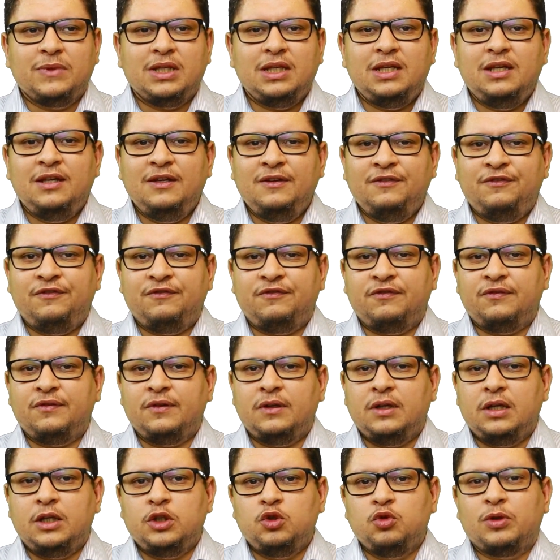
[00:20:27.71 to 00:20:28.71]
If
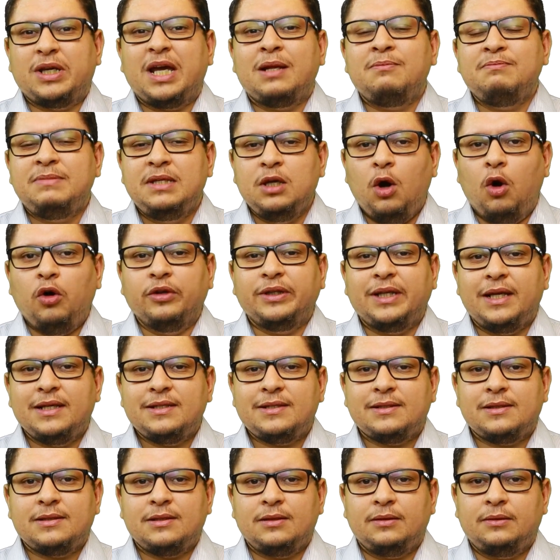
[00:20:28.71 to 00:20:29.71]
you can be
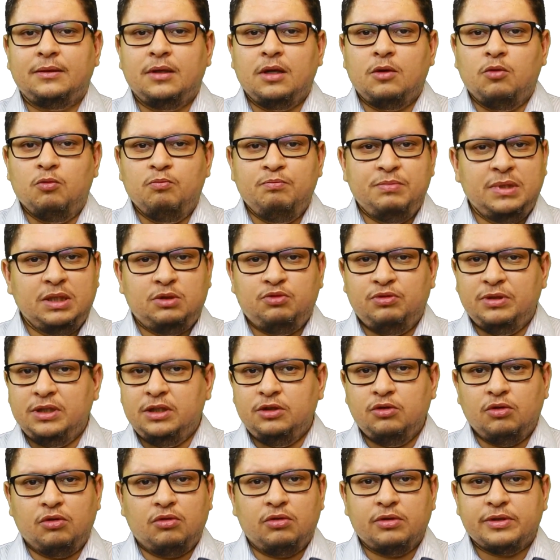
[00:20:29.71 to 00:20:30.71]
honest between
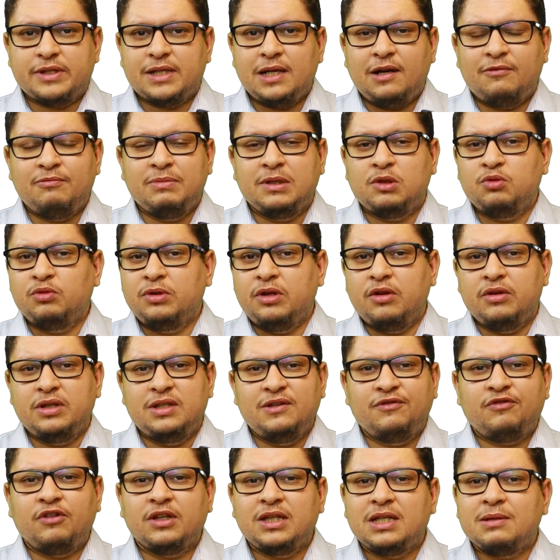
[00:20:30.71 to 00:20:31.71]
the
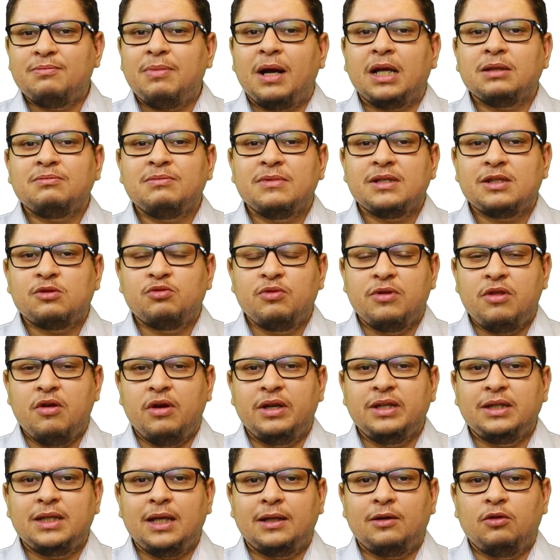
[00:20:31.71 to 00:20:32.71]
different departments with the
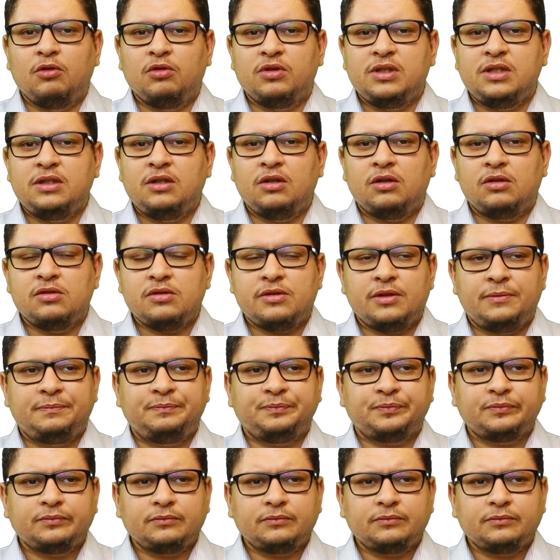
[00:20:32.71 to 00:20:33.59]
internal auditors,